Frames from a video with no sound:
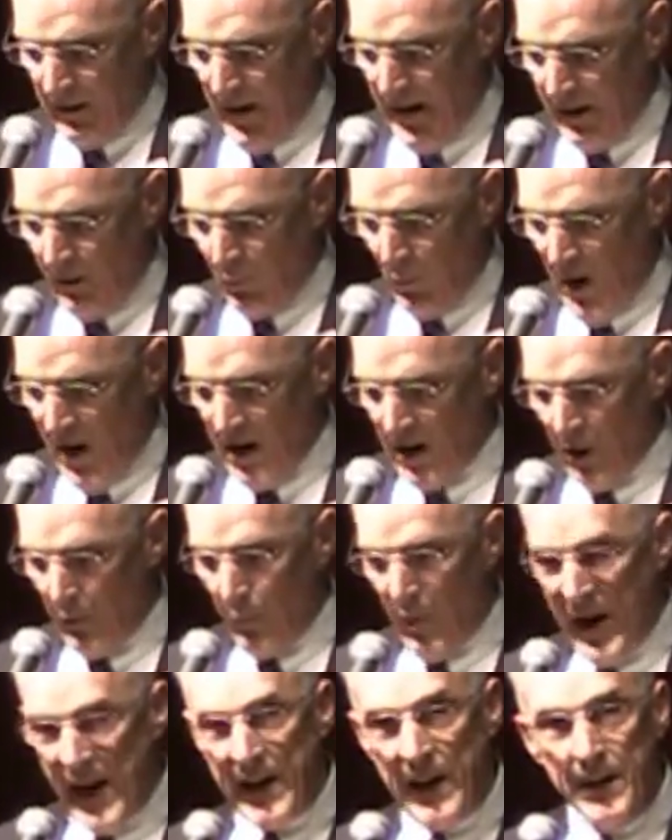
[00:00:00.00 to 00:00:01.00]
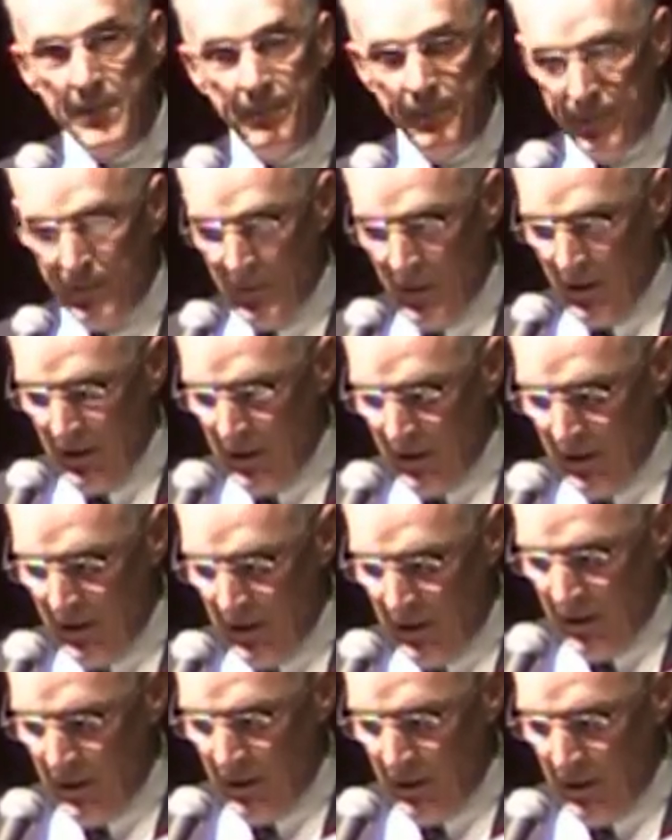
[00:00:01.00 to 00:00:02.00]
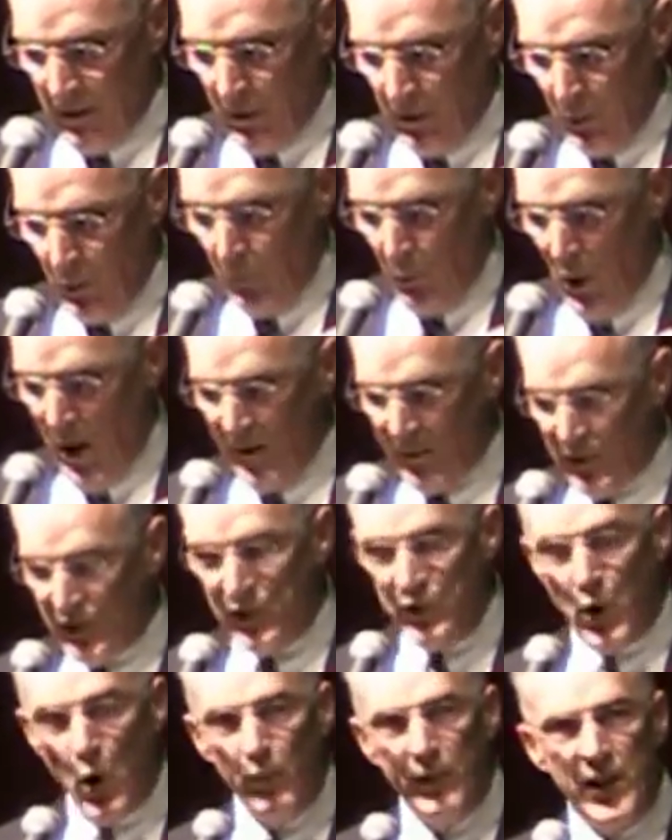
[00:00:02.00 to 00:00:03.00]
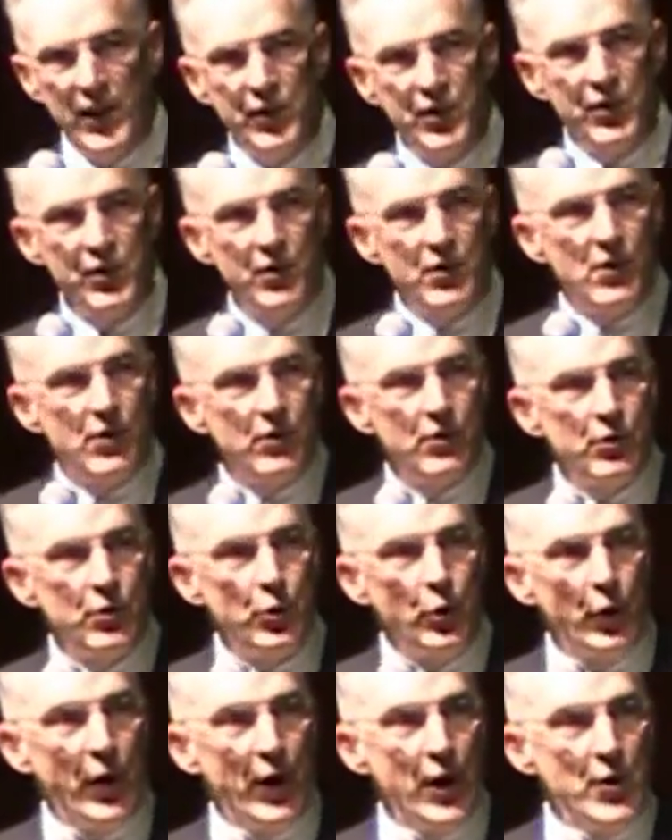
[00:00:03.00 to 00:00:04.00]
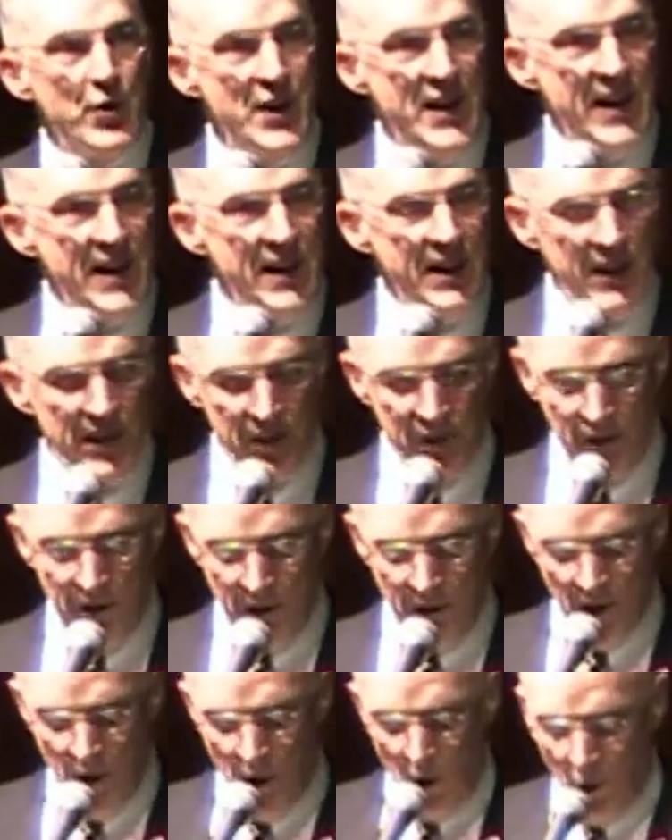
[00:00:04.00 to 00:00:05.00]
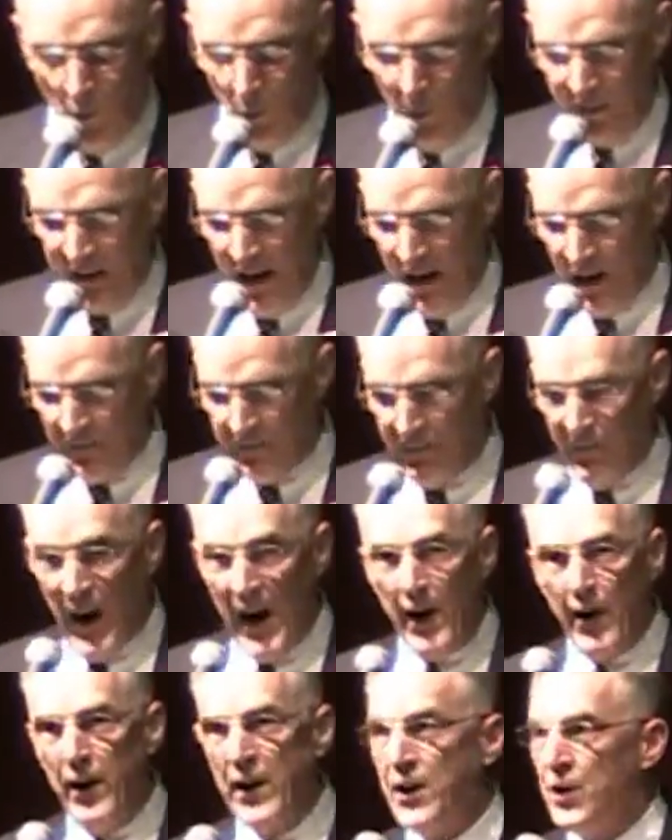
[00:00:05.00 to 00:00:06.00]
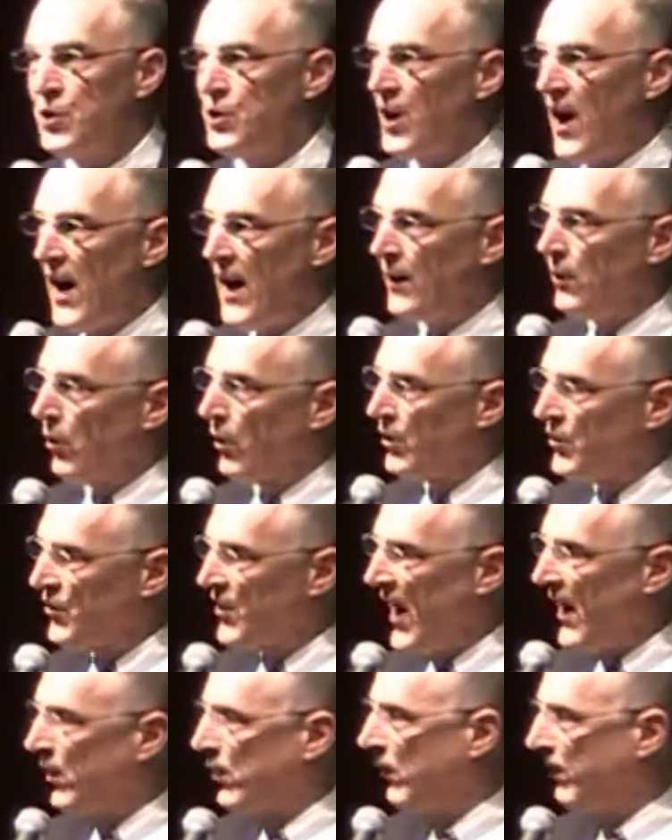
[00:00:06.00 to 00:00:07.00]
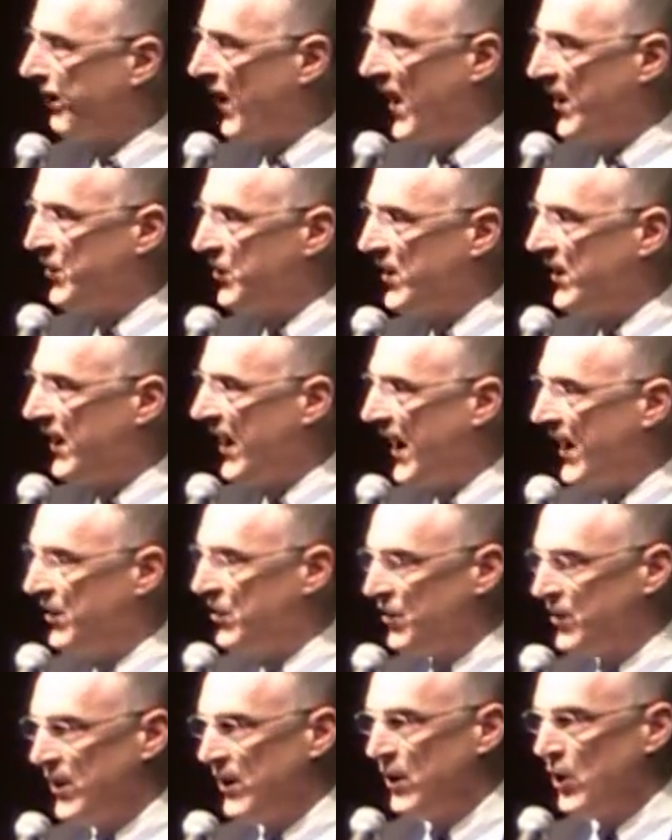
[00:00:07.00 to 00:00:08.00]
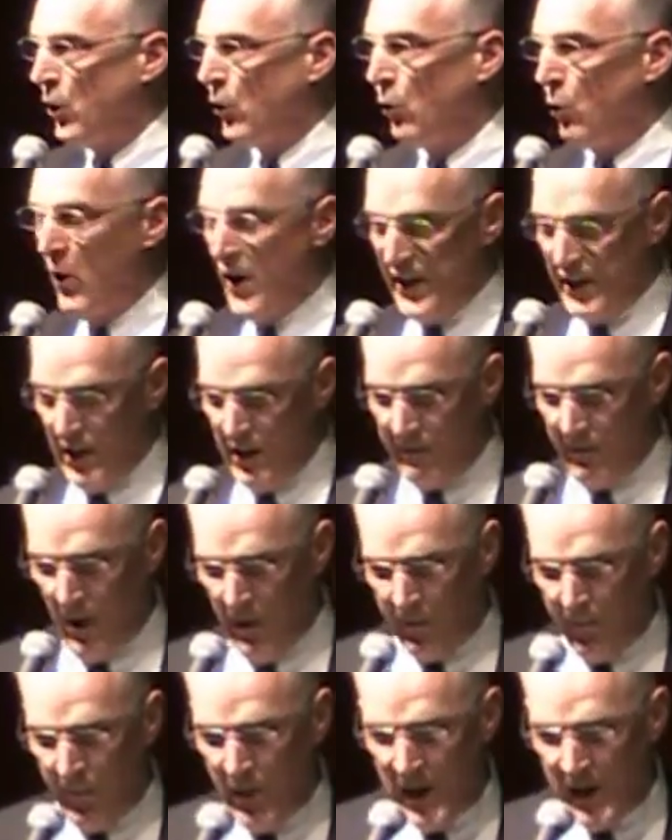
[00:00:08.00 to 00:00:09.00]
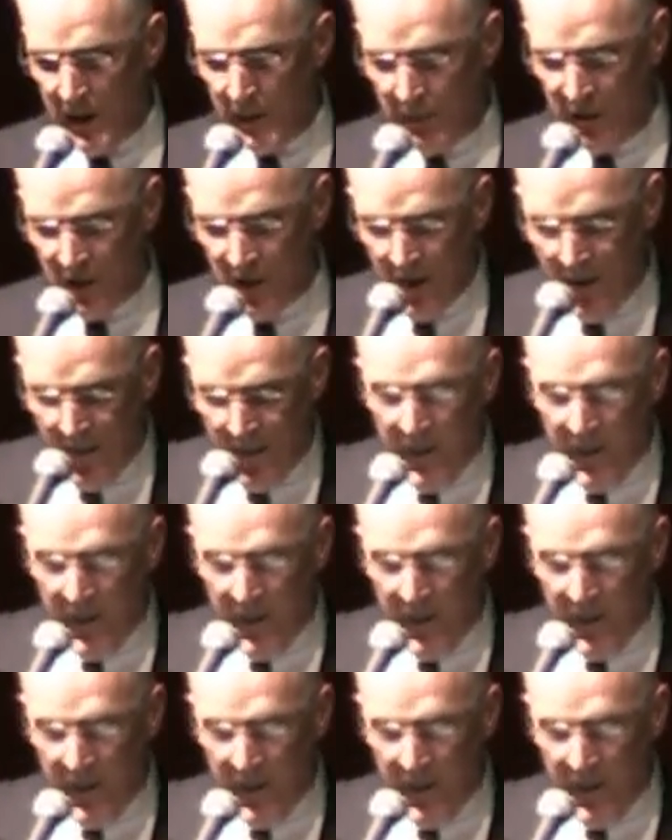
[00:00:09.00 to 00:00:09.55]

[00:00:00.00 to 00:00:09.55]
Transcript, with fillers: like Ronald Reagan, who brought the Soviets to their knees without firing a shot or sacrificing a single one of our freedoms,